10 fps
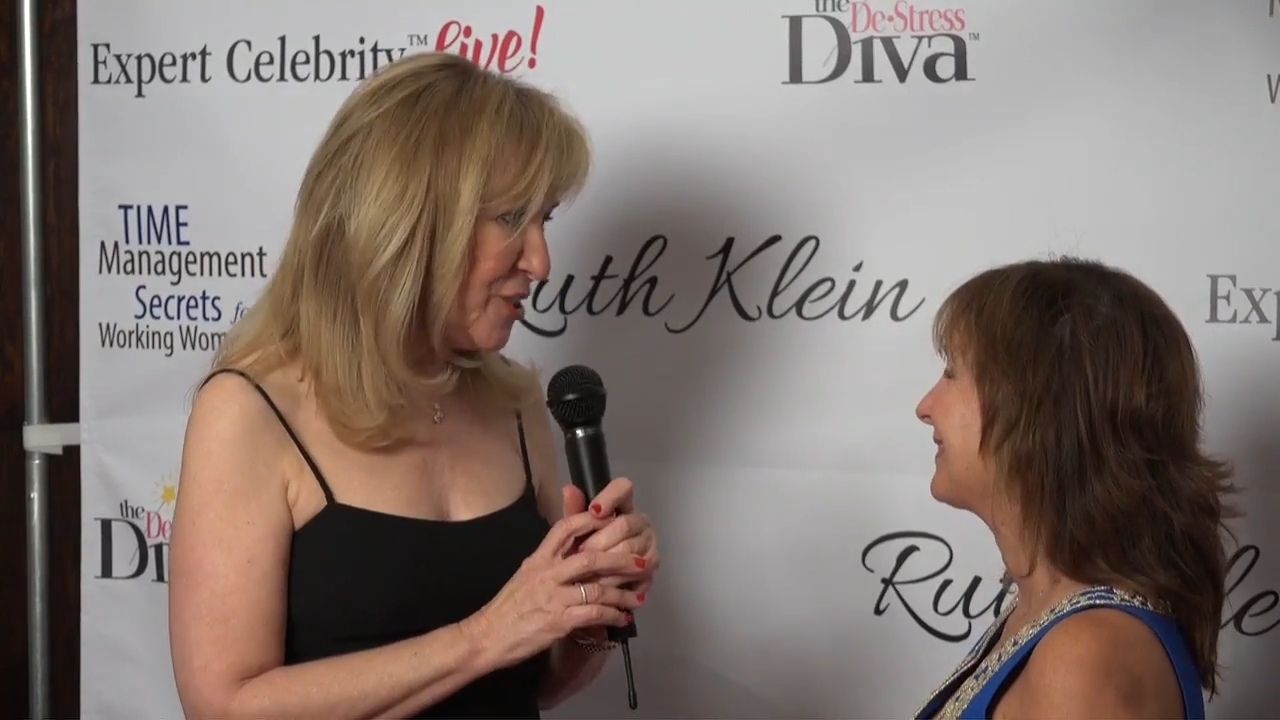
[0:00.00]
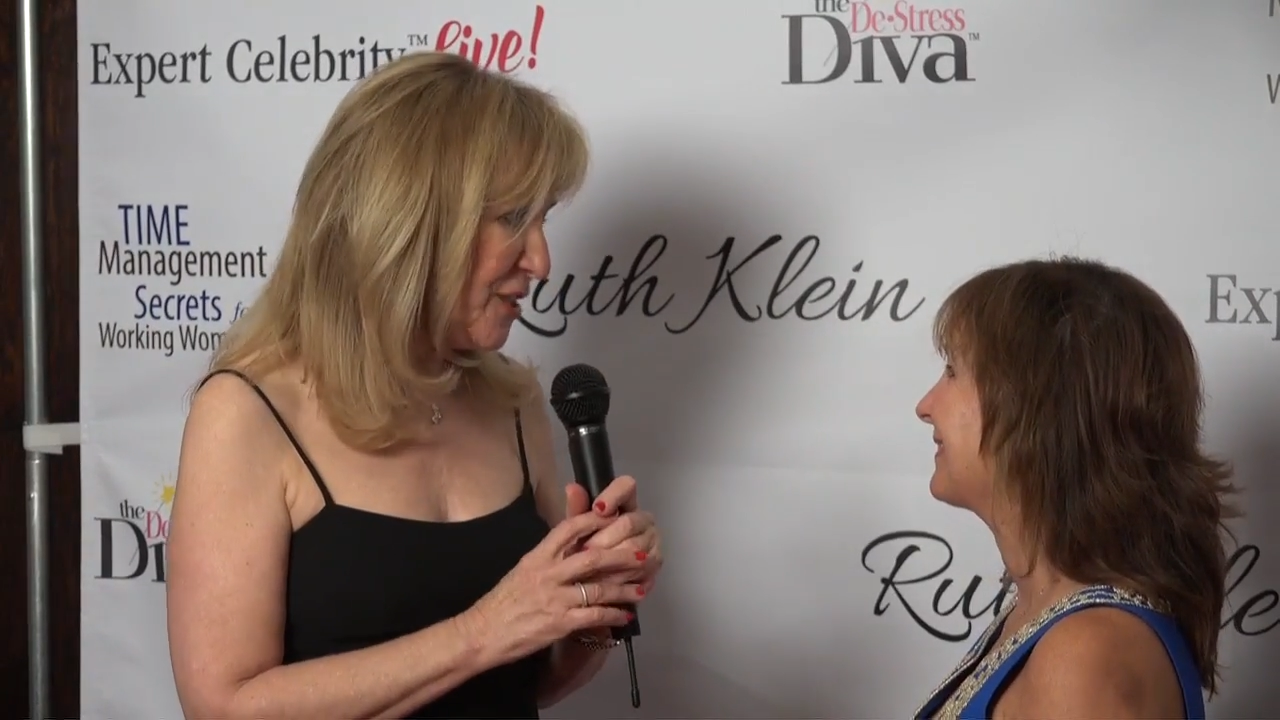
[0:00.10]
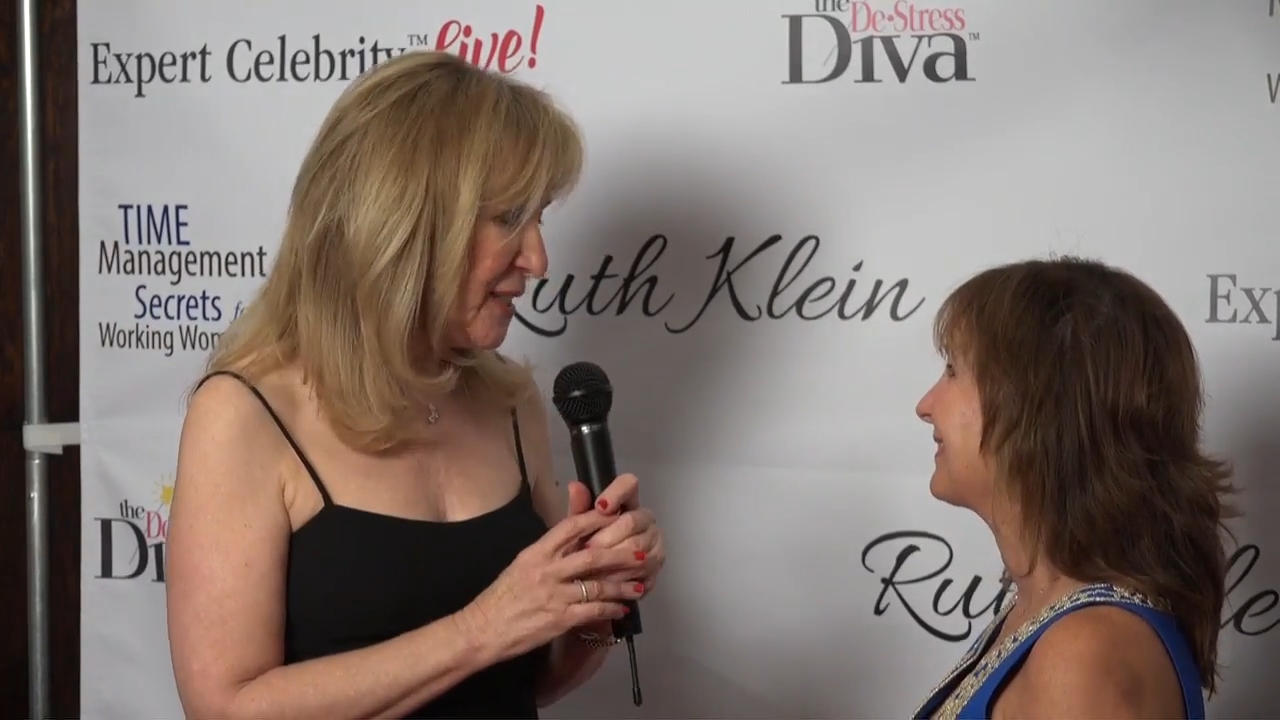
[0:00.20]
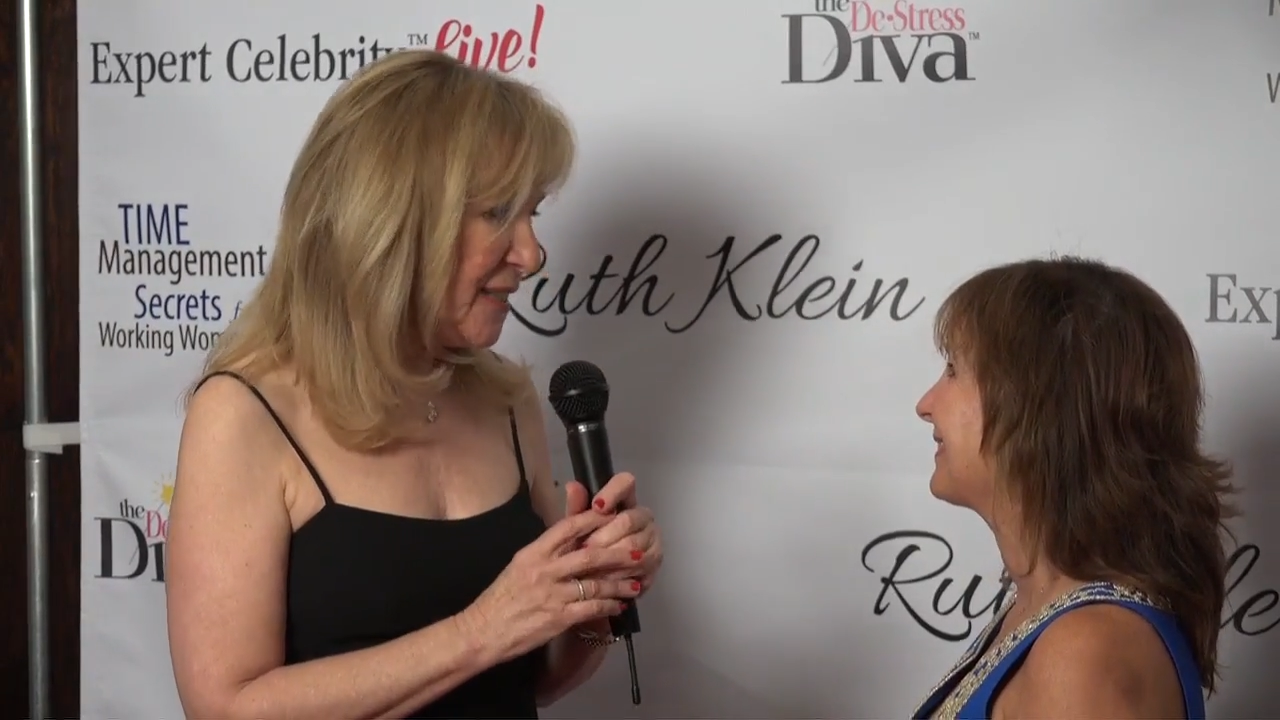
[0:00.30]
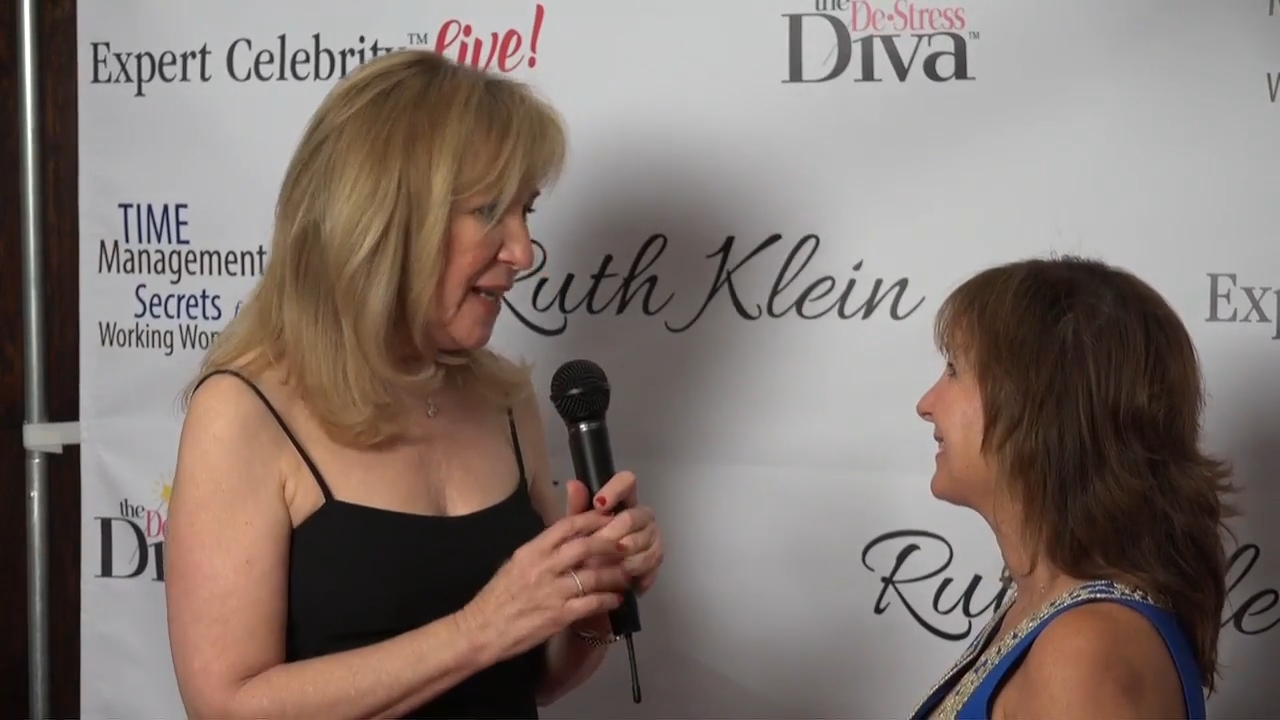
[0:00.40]

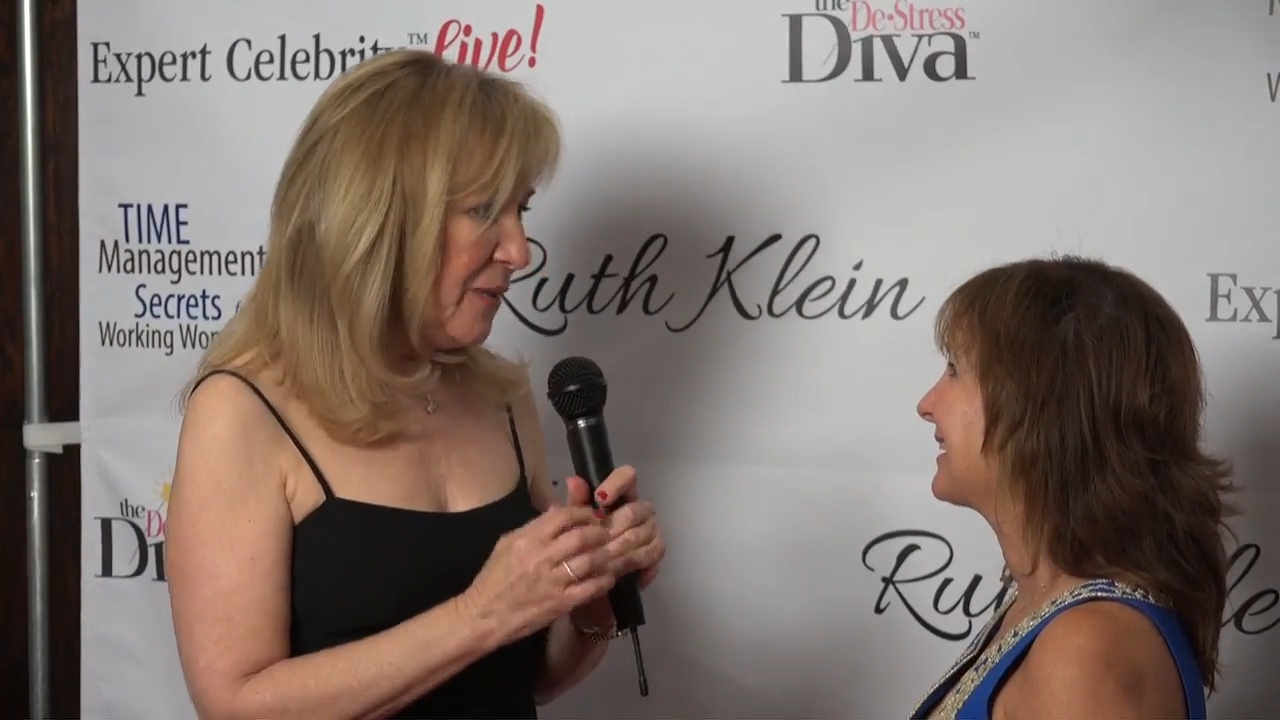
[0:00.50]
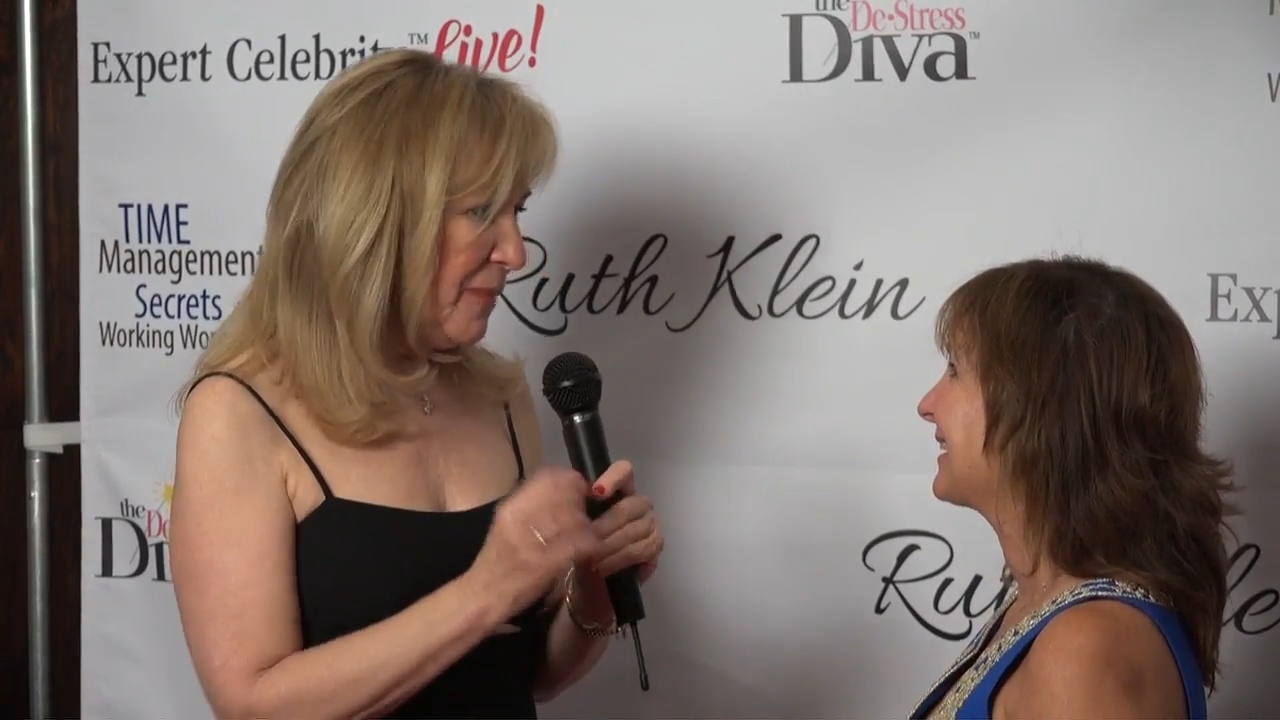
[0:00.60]
just